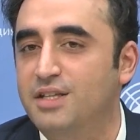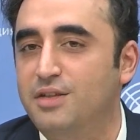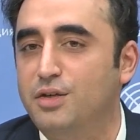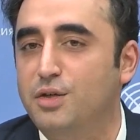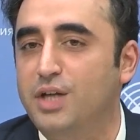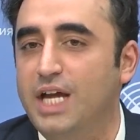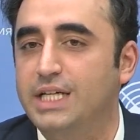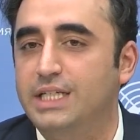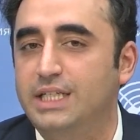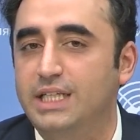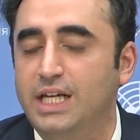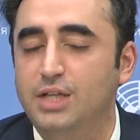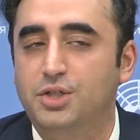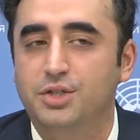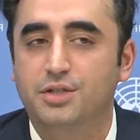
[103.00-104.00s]
at the United
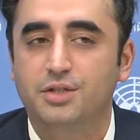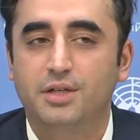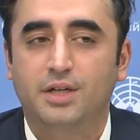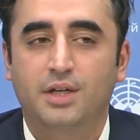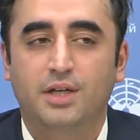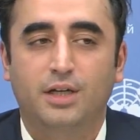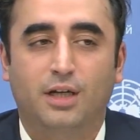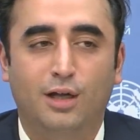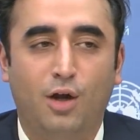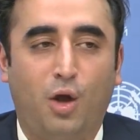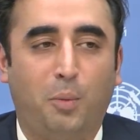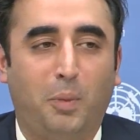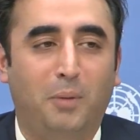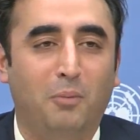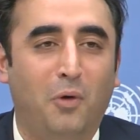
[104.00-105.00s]
Nations
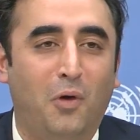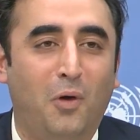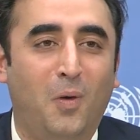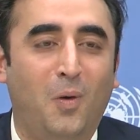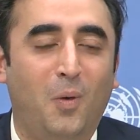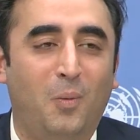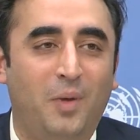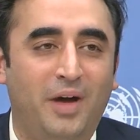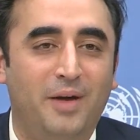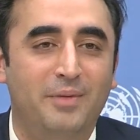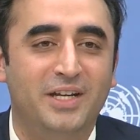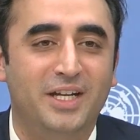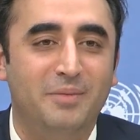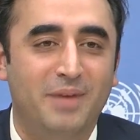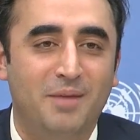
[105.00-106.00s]
cannot be more
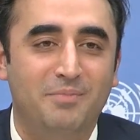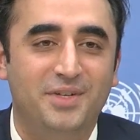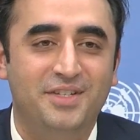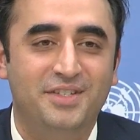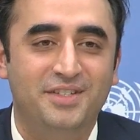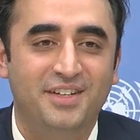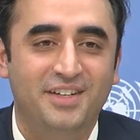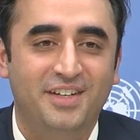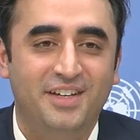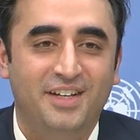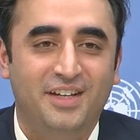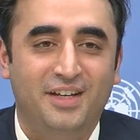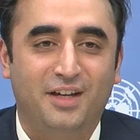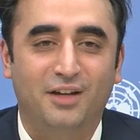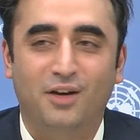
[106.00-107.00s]
permanent members,
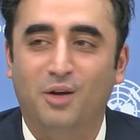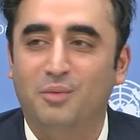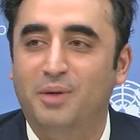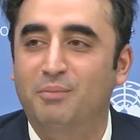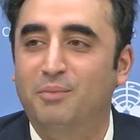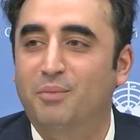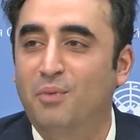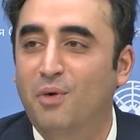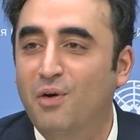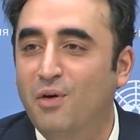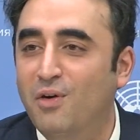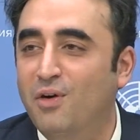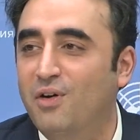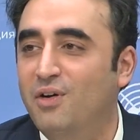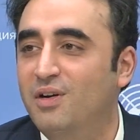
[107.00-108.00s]
cannot be
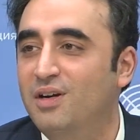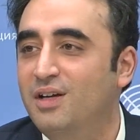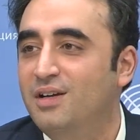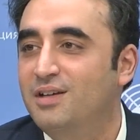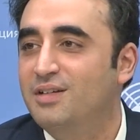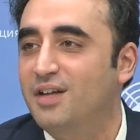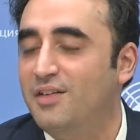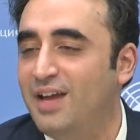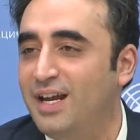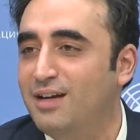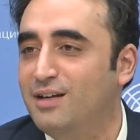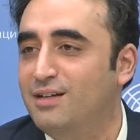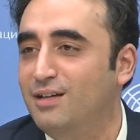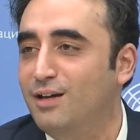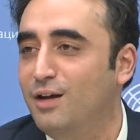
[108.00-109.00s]
more
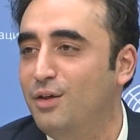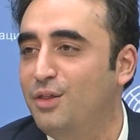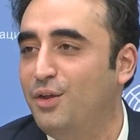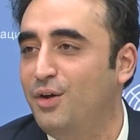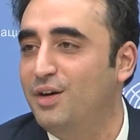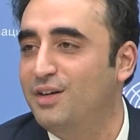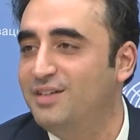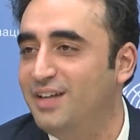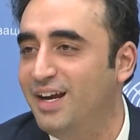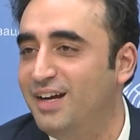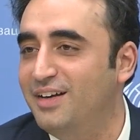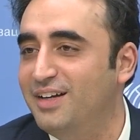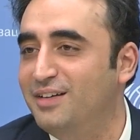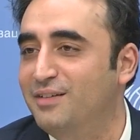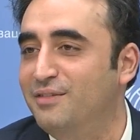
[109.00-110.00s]
tyrannical,
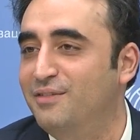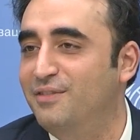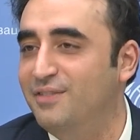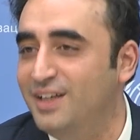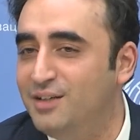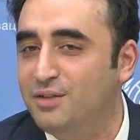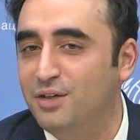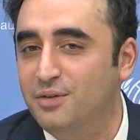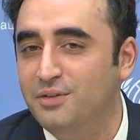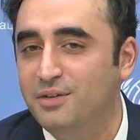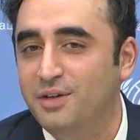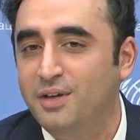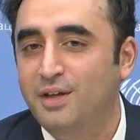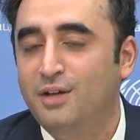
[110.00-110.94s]
authoritarian vetoes.